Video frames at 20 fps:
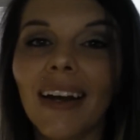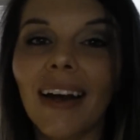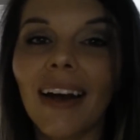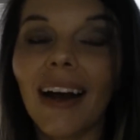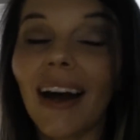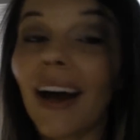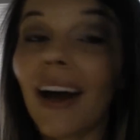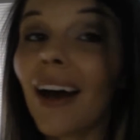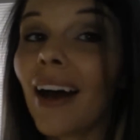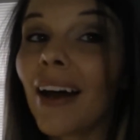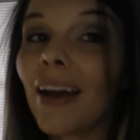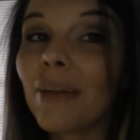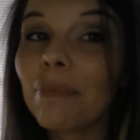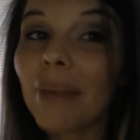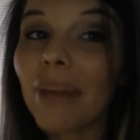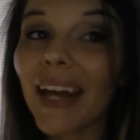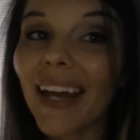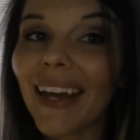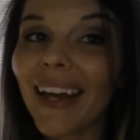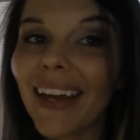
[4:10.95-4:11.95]
I'm
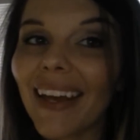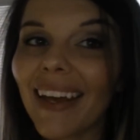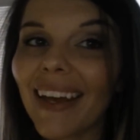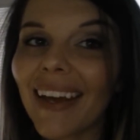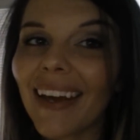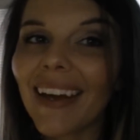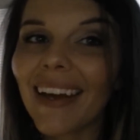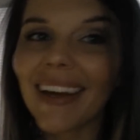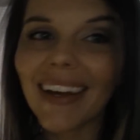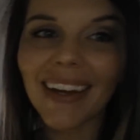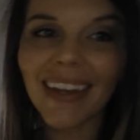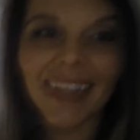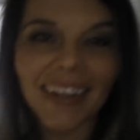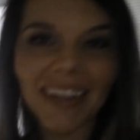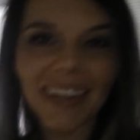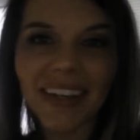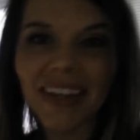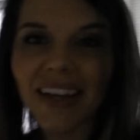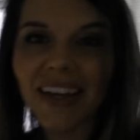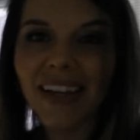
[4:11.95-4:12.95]
back.
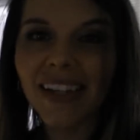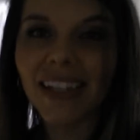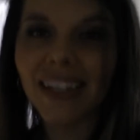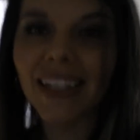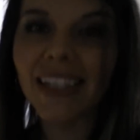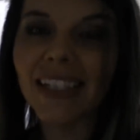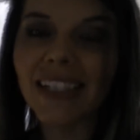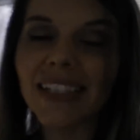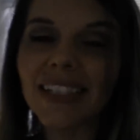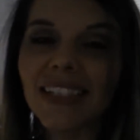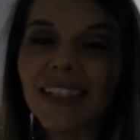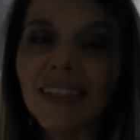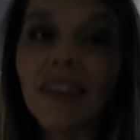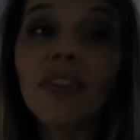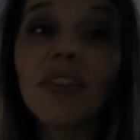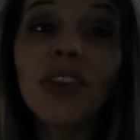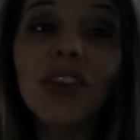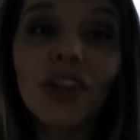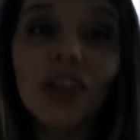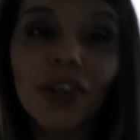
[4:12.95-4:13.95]
It's
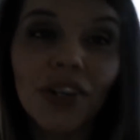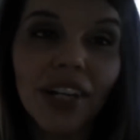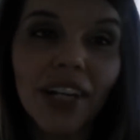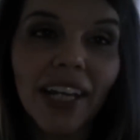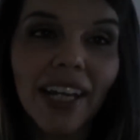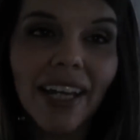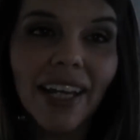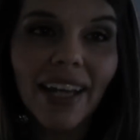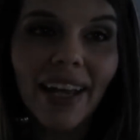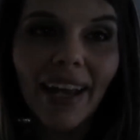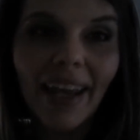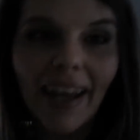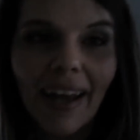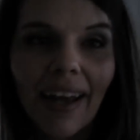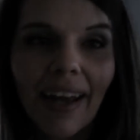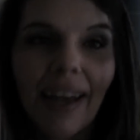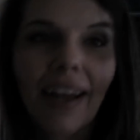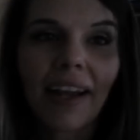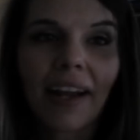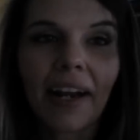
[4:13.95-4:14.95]
7:30,
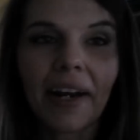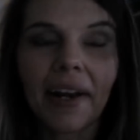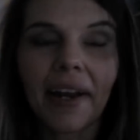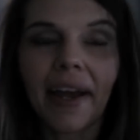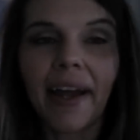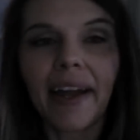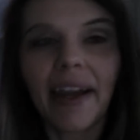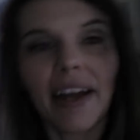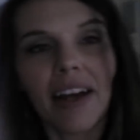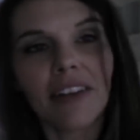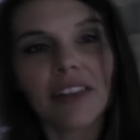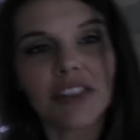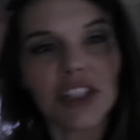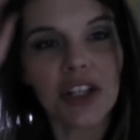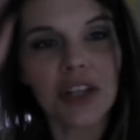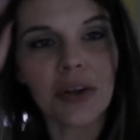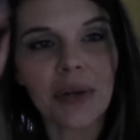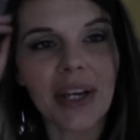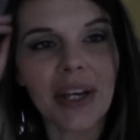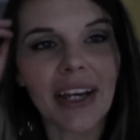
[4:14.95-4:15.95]
and I have to
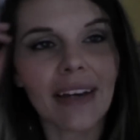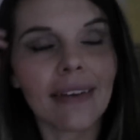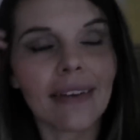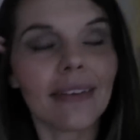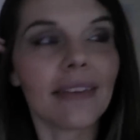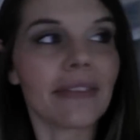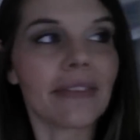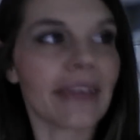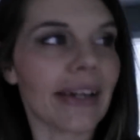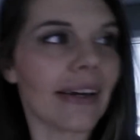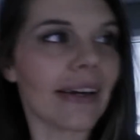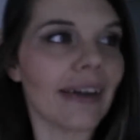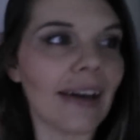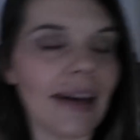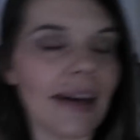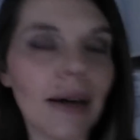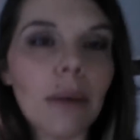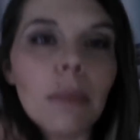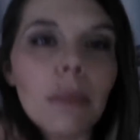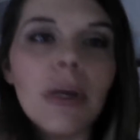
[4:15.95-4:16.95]
go get Olivia
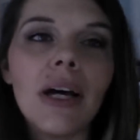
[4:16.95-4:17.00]
up.